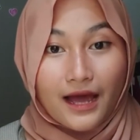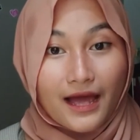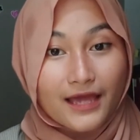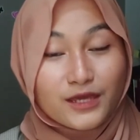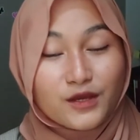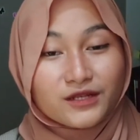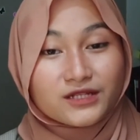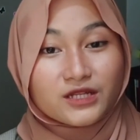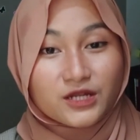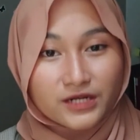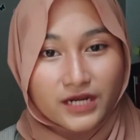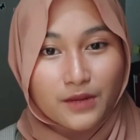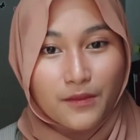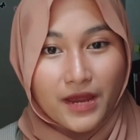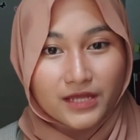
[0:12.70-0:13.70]
I use
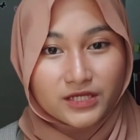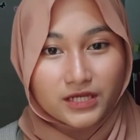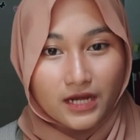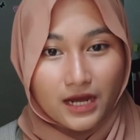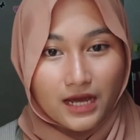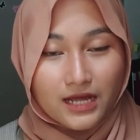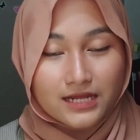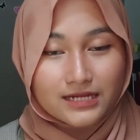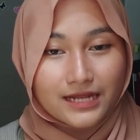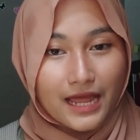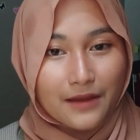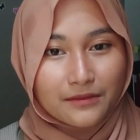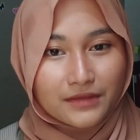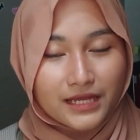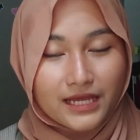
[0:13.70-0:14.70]
learning media,
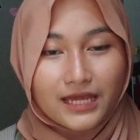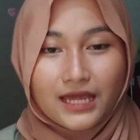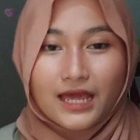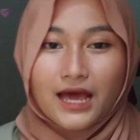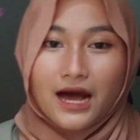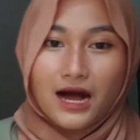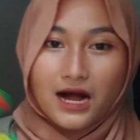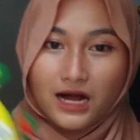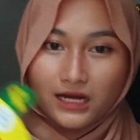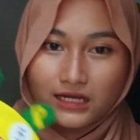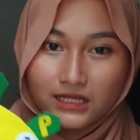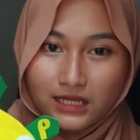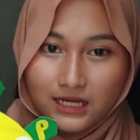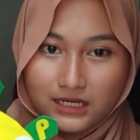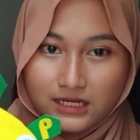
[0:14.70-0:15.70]
namely a
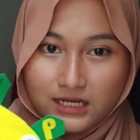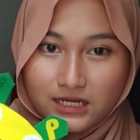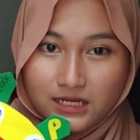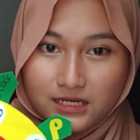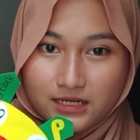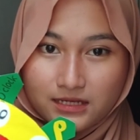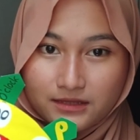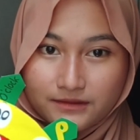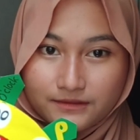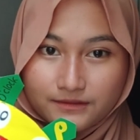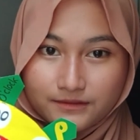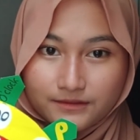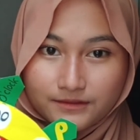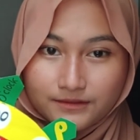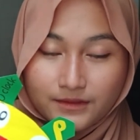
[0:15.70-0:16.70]
clock,
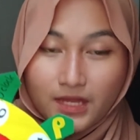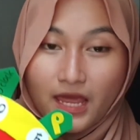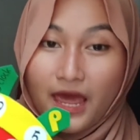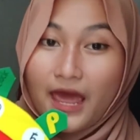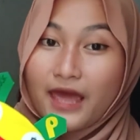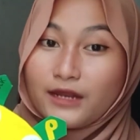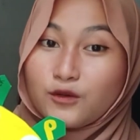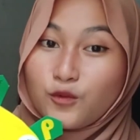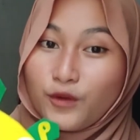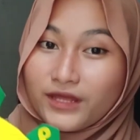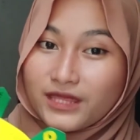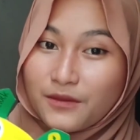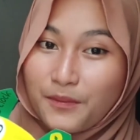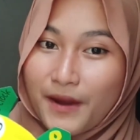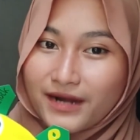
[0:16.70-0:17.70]
and
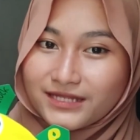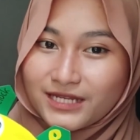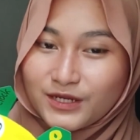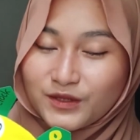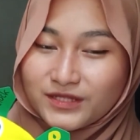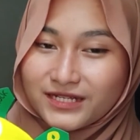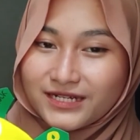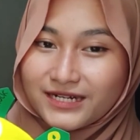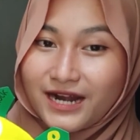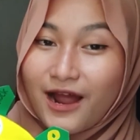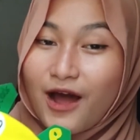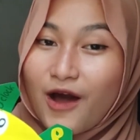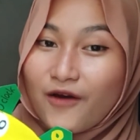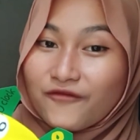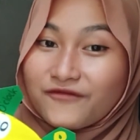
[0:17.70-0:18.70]
with the
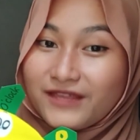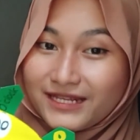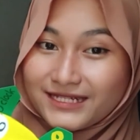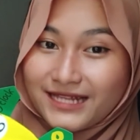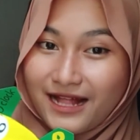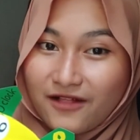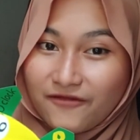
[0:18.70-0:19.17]
particular of this